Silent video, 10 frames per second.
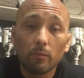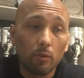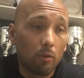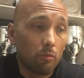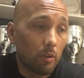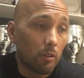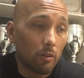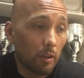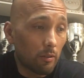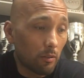You know, they
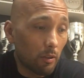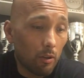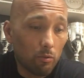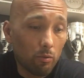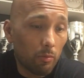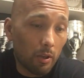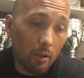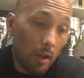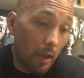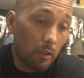look at the schedule and be like,
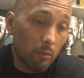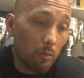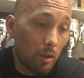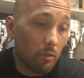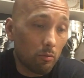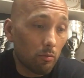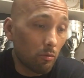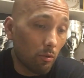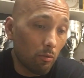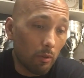yeah, I can make,
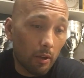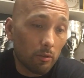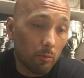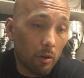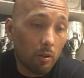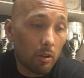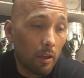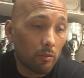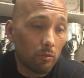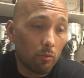you know, X amount of
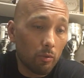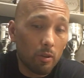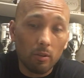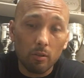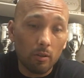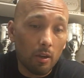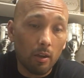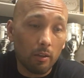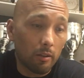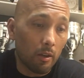classes a week, and yeah,